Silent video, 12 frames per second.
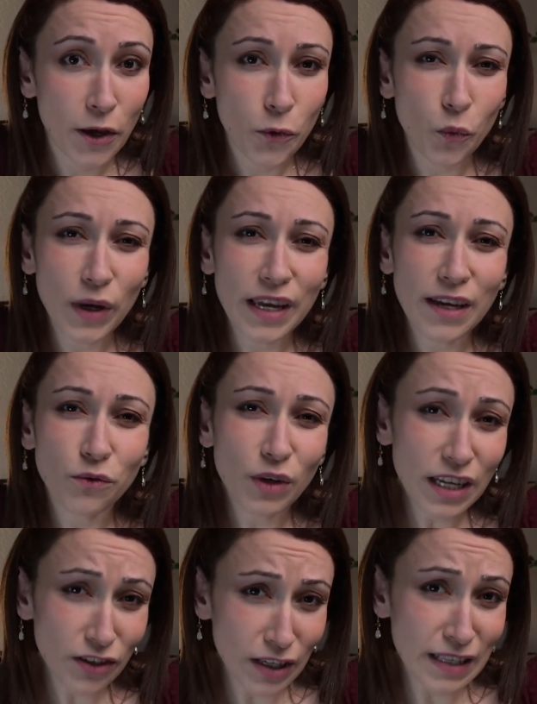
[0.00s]
We
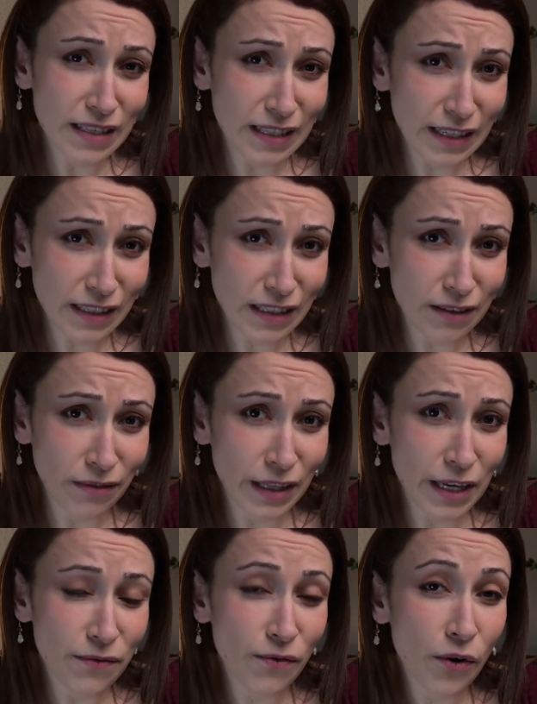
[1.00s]
reach instinctively
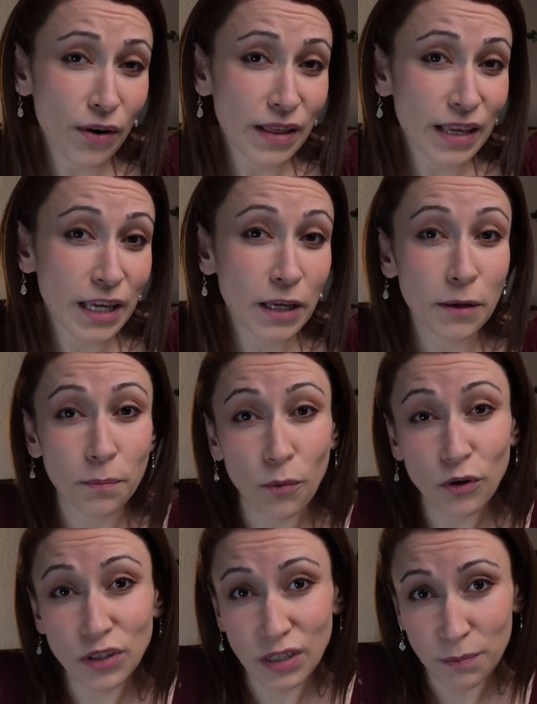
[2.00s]
for the
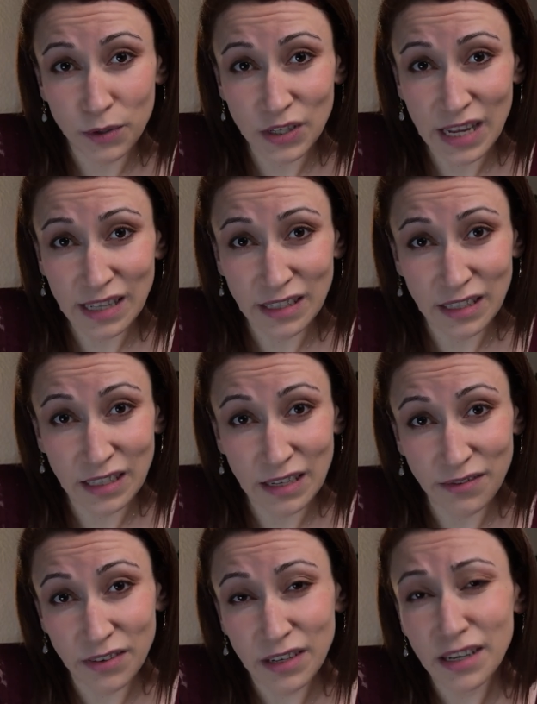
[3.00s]
most representative,
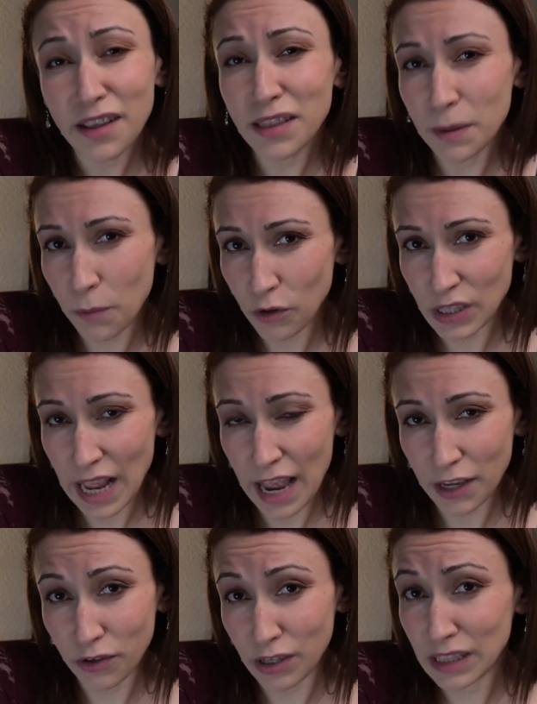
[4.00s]
not the most
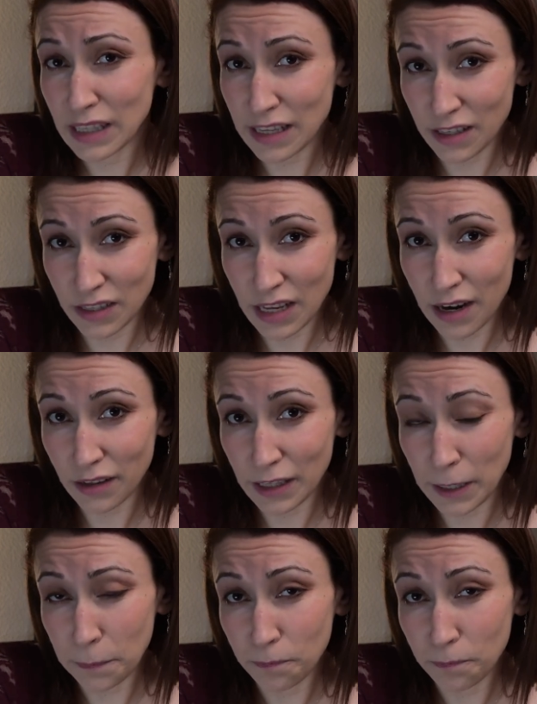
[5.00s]
accurate necessarily.